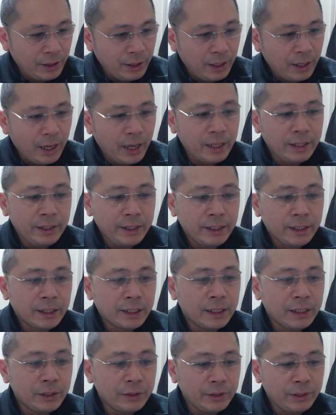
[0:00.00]
and
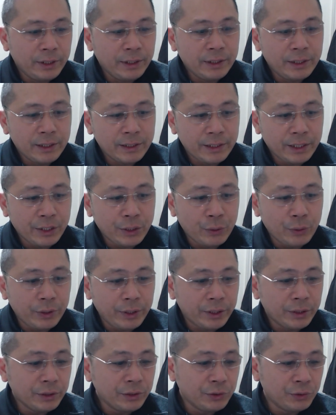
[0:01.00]
including the security
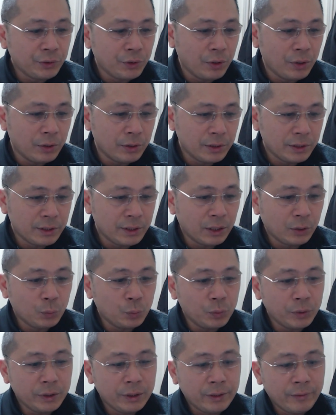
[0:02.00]
controls that
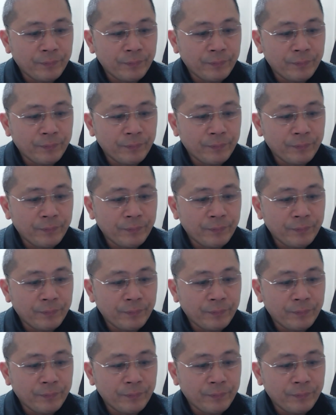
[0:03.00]
would